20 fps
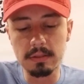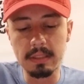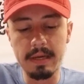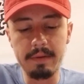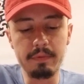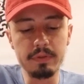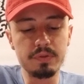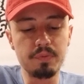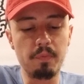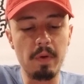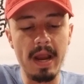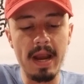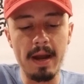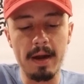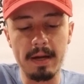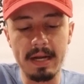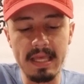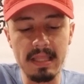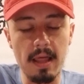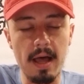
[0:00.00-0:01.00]
It was
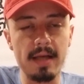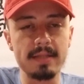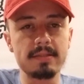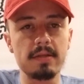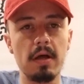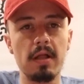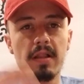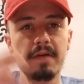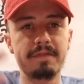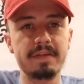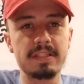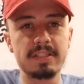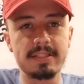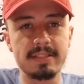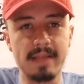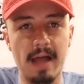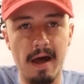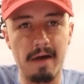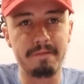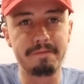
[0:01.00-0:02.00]
weird. He lost all of his
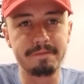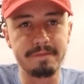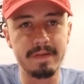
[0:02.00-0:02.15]
stuff.